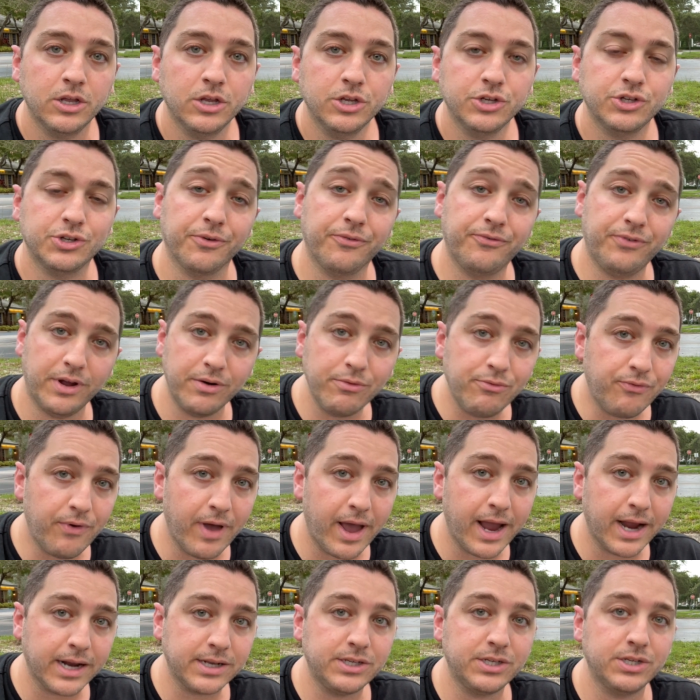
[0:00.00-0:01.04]
So fun
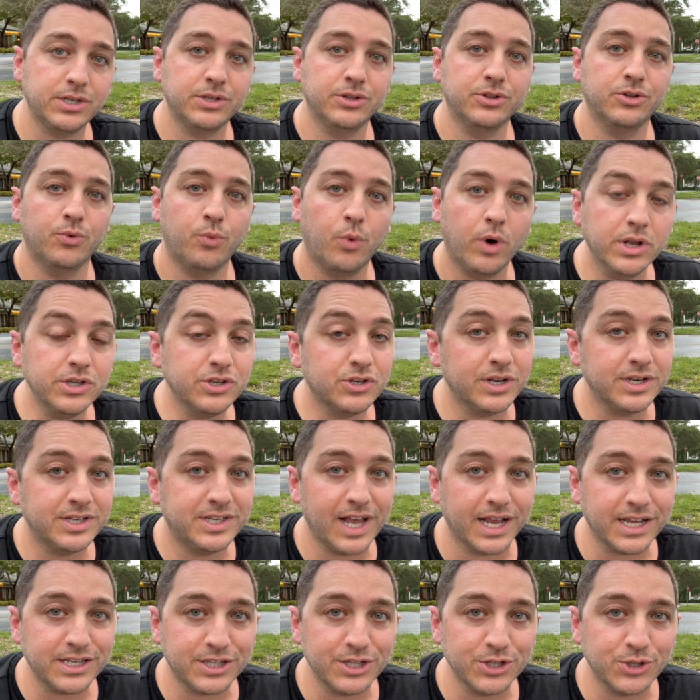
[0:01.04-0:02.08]
fact, the ones on
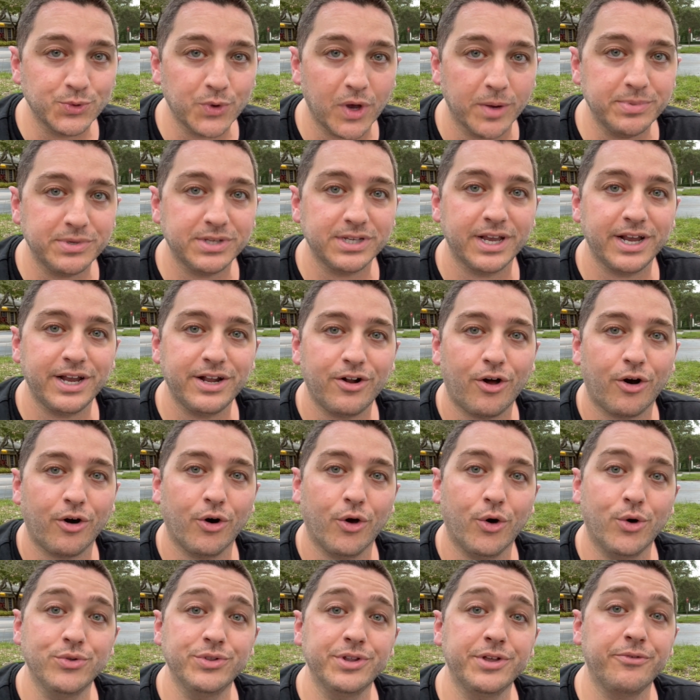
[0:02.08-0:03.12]
Tesla's website are
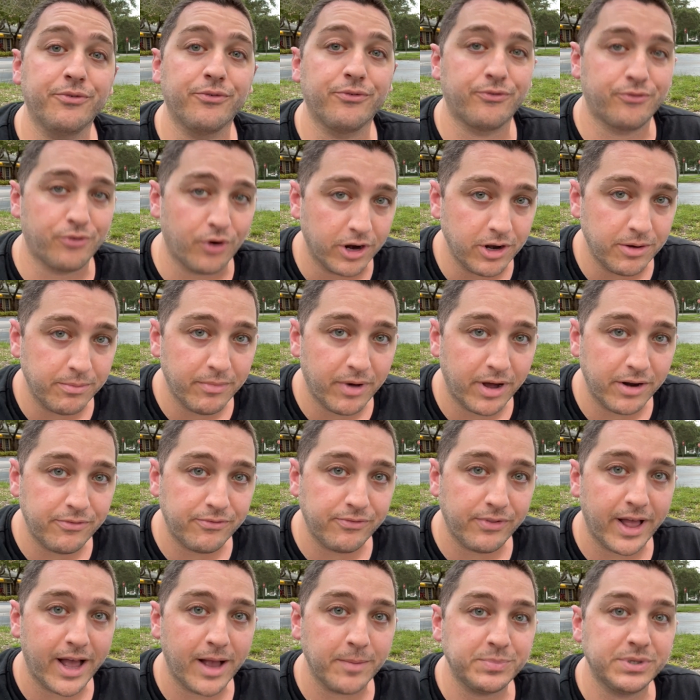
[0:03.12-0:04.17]
only front mud
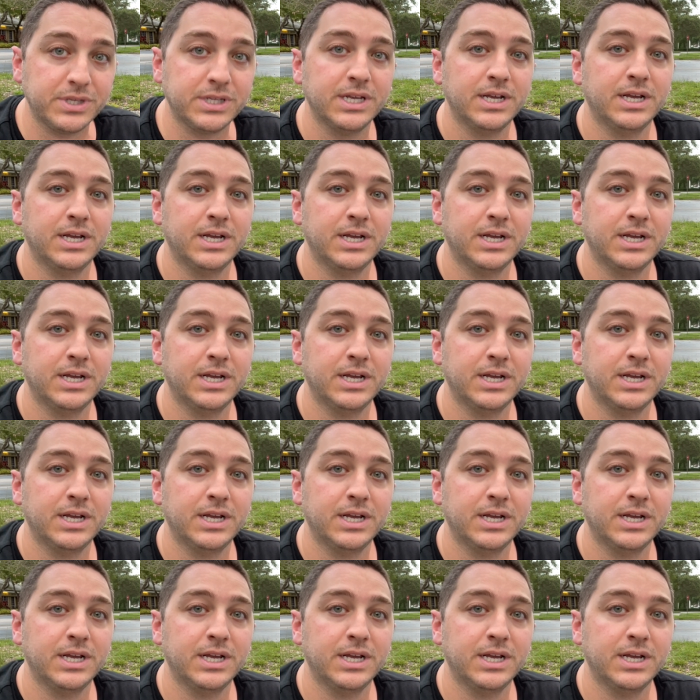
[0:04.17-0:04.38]
flaps.